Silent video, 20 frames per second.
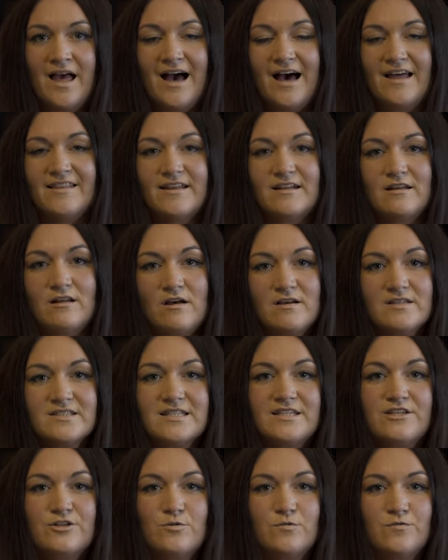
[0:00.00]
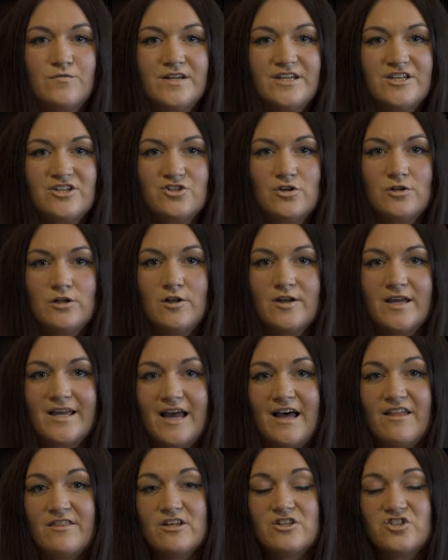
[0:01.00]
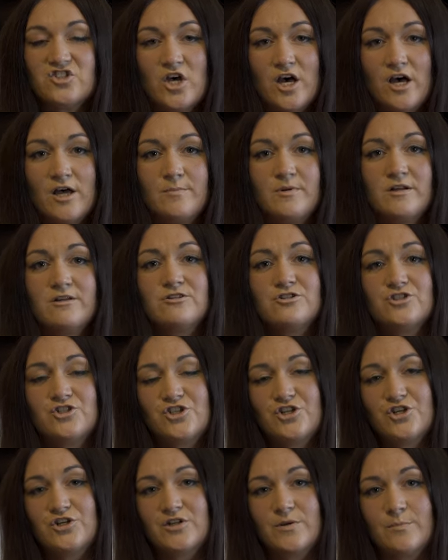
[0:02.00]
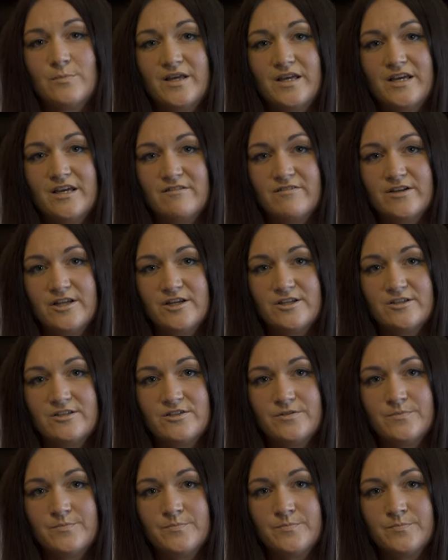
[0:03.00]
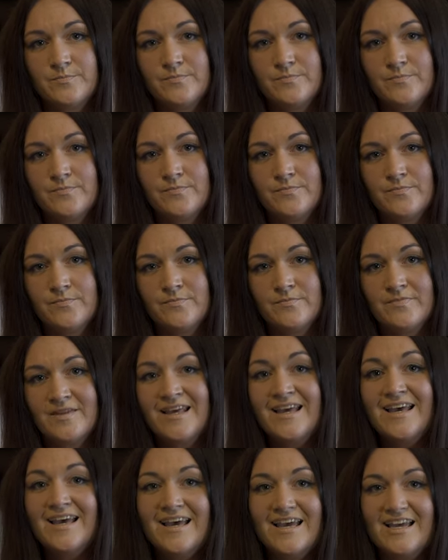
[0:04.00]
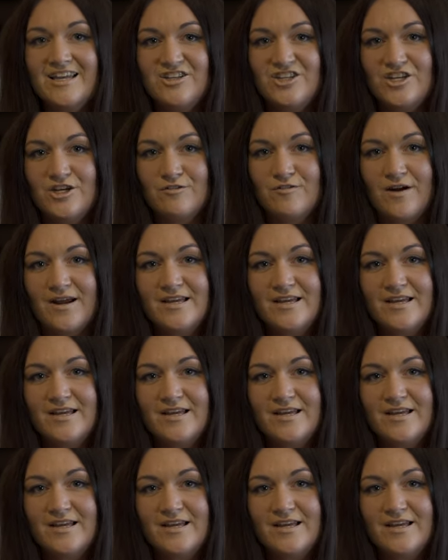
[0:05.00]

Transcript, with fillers: And then lastly, you'll finish looking at the turbulent Tudor period. In year